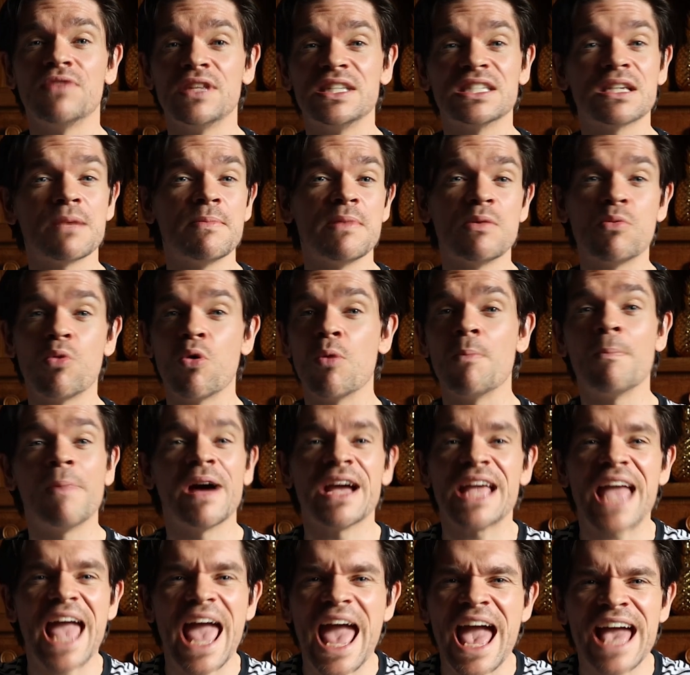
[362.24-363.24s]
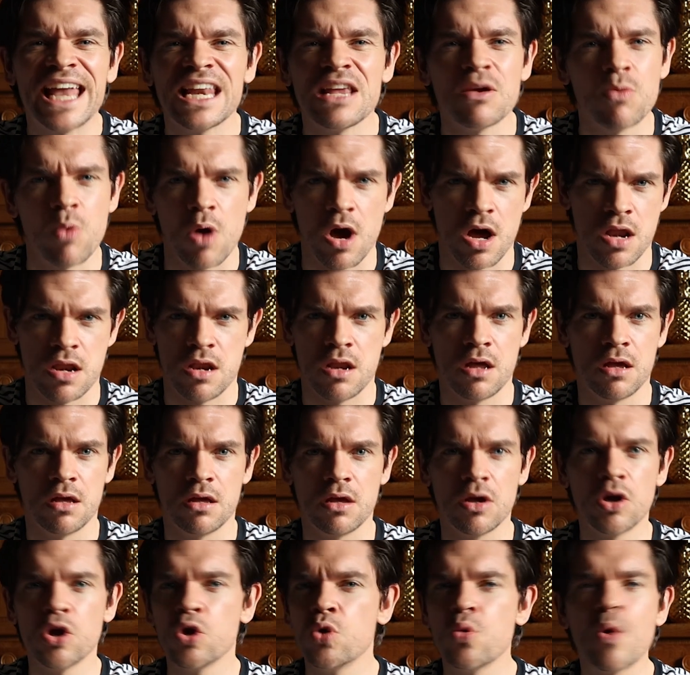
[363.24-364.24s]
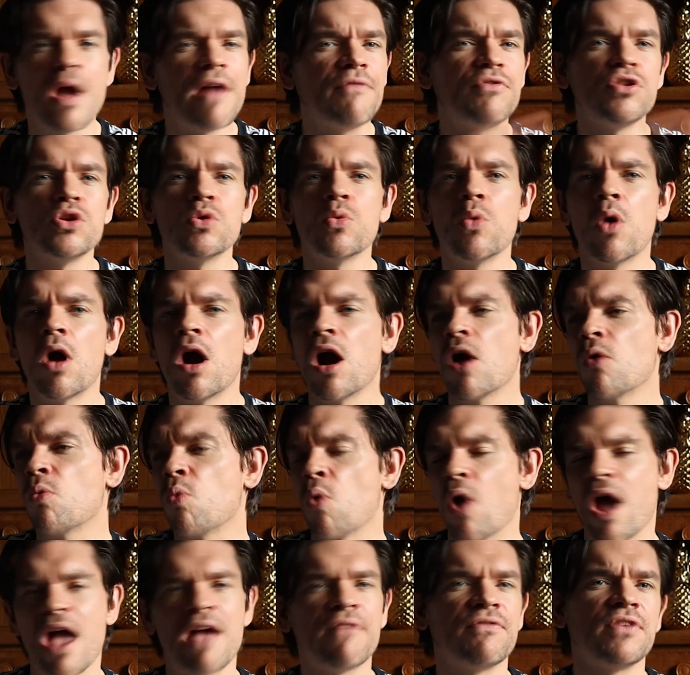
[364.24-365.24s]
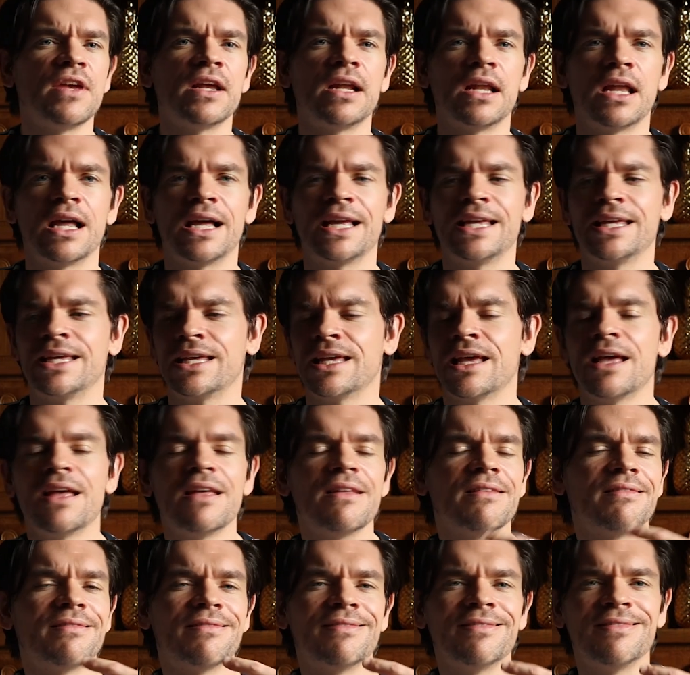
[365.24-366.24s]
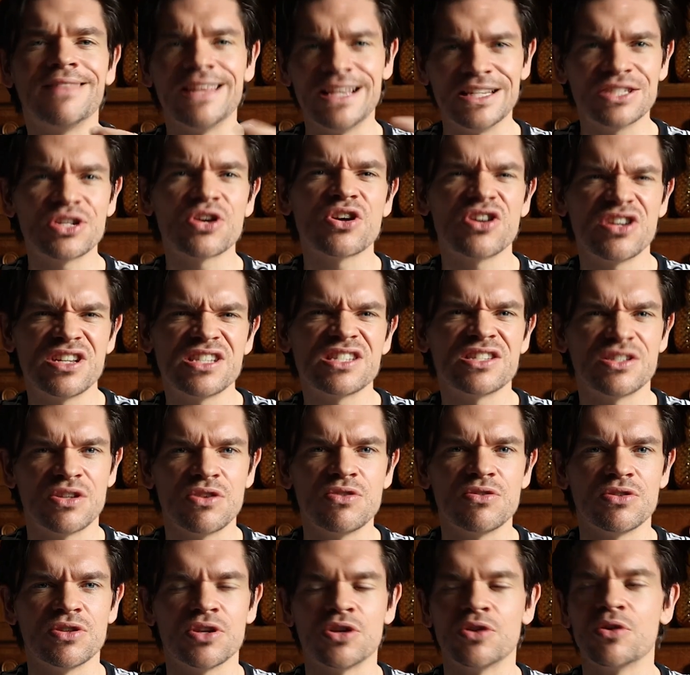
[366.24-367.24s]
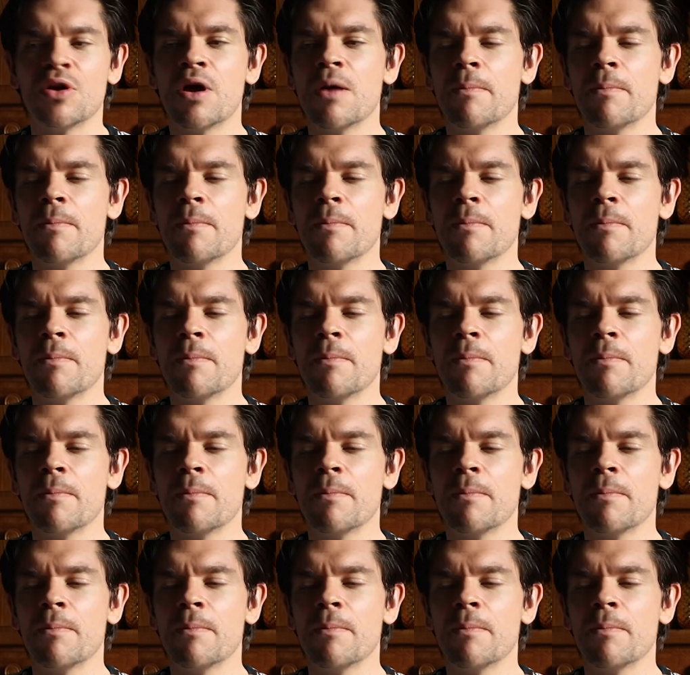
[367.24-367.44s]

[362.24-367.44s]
of these can be worn by anyone. Whoever you are, whatever you like, these are gonna suit you.